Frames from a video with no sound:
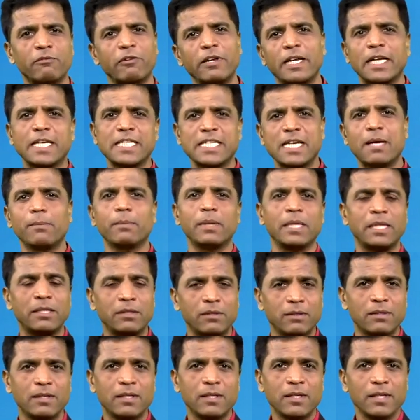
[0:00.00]
For example,
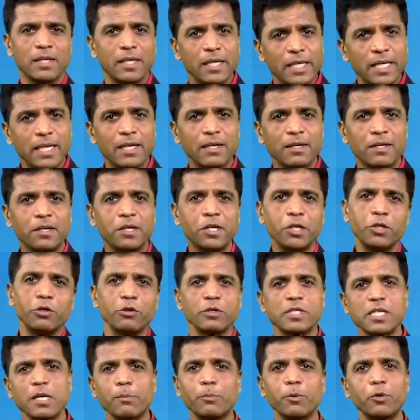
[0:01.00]
in India,
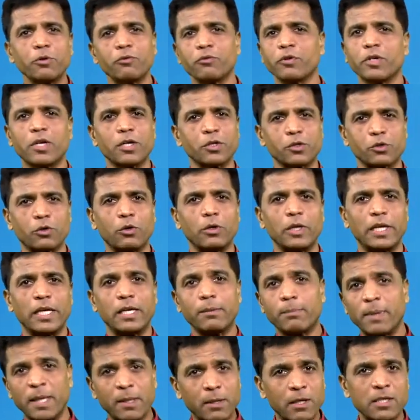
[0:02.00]
you support Virat
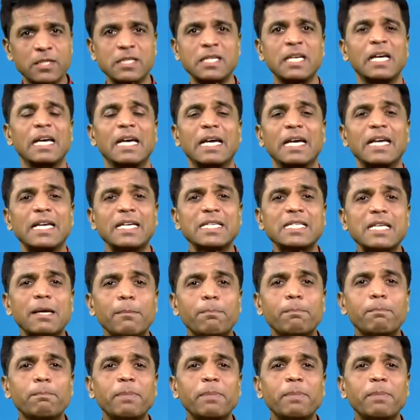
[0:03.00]
Kohli because he is